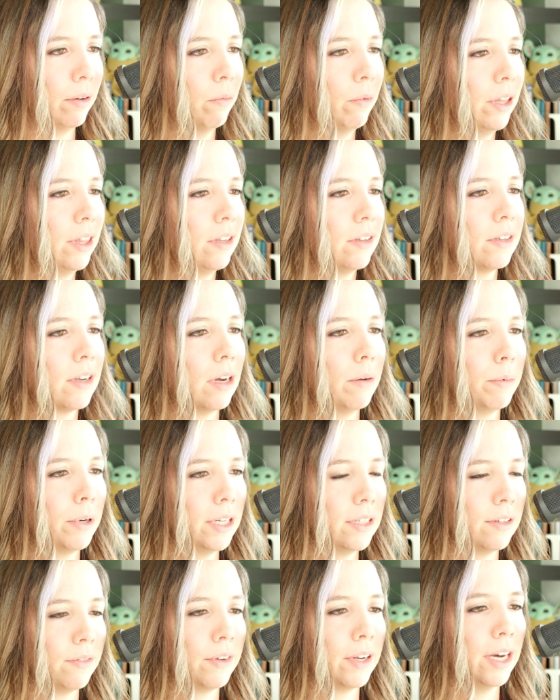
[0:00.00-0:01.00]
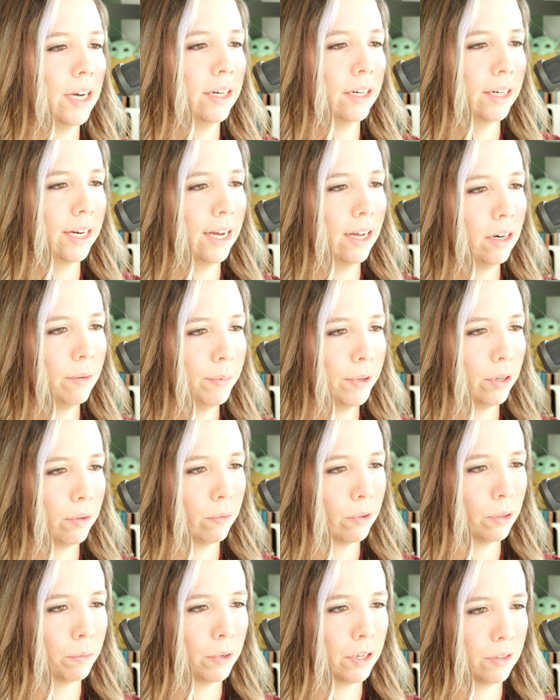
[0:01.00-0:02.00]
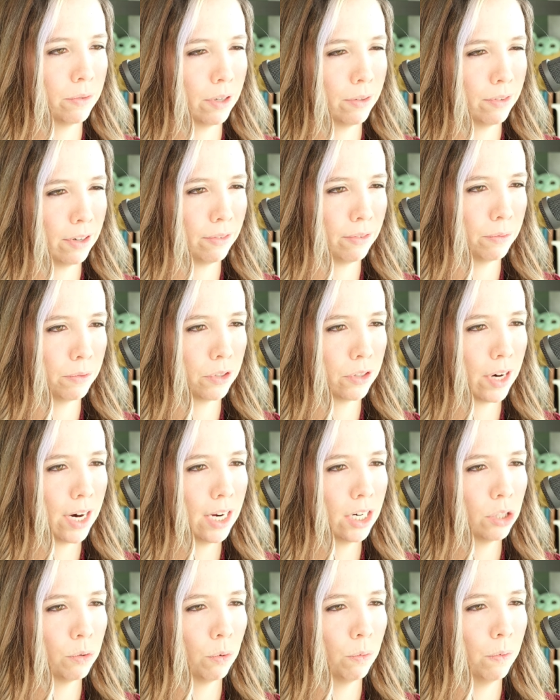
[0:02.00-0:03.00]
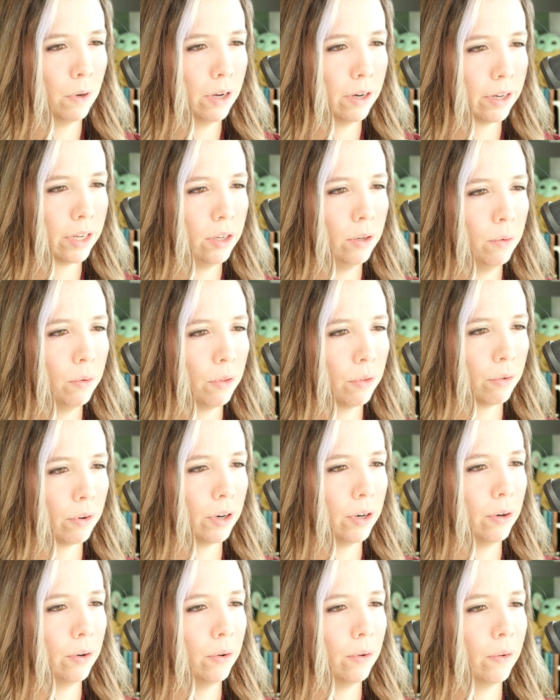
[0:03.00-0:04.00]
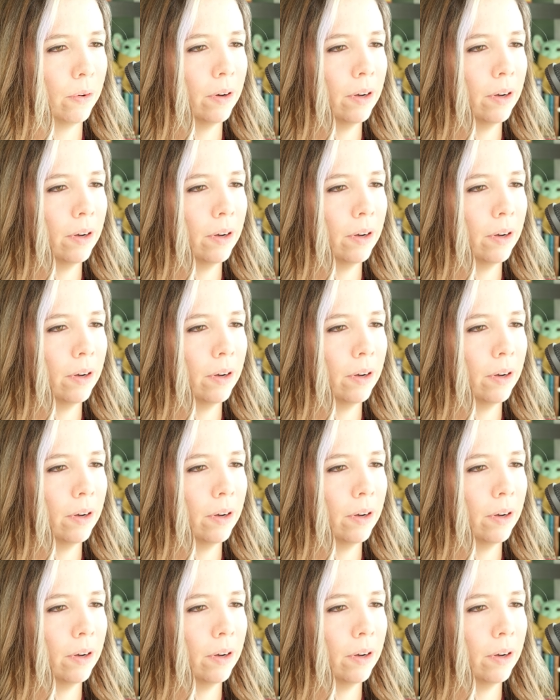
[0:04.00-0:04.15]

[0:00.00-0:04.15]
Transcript: With this comprehensive guide on how to build a WordPress website from scratch, we'll walk you through